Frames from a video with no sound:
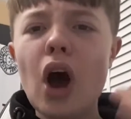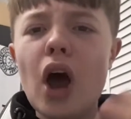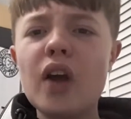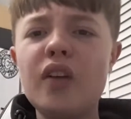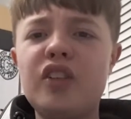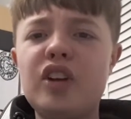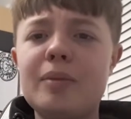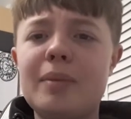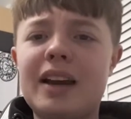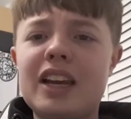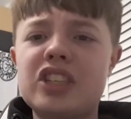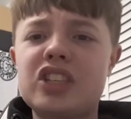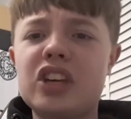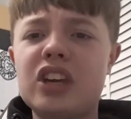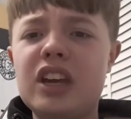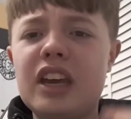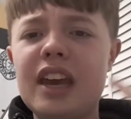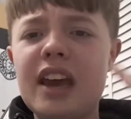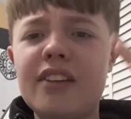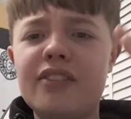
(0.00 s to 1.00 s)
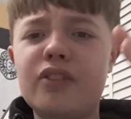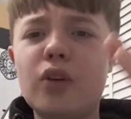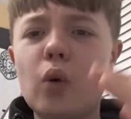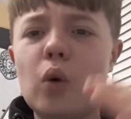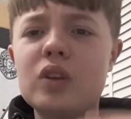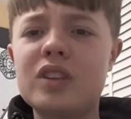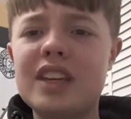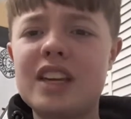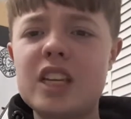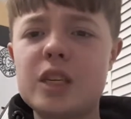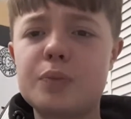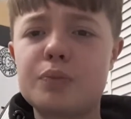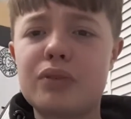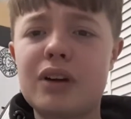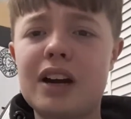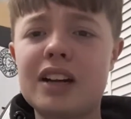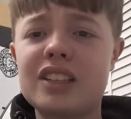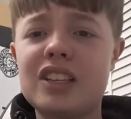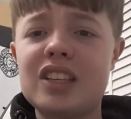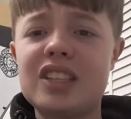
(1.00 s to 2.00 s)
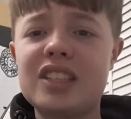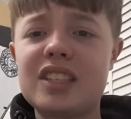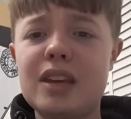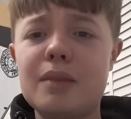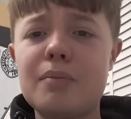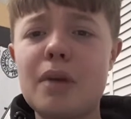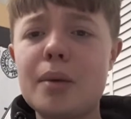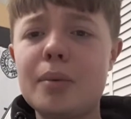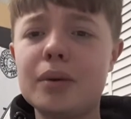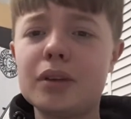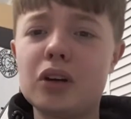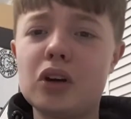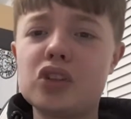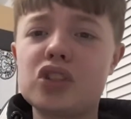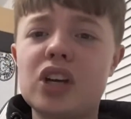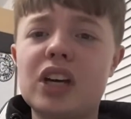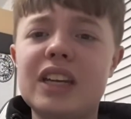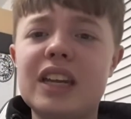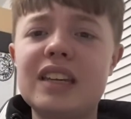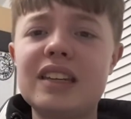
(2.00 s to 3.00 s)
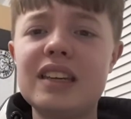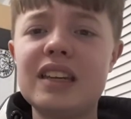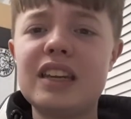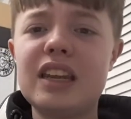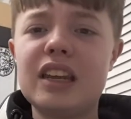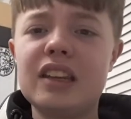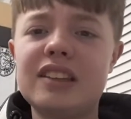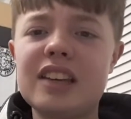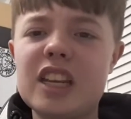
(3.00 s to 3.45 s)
hopefully Maddison can get forward, Dennis Pratt to sit maybe alongside Ndidi.